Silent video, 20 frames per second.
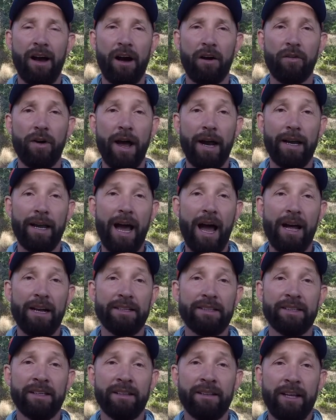Alright
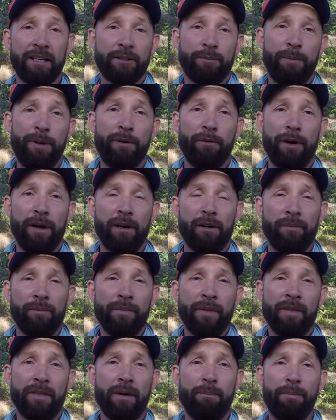guys, let's be real.
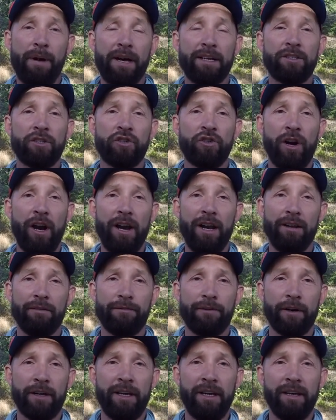The best training
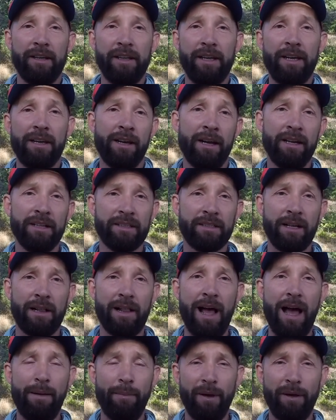for Kili is
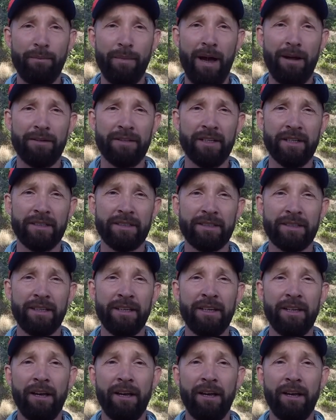climbing mountains.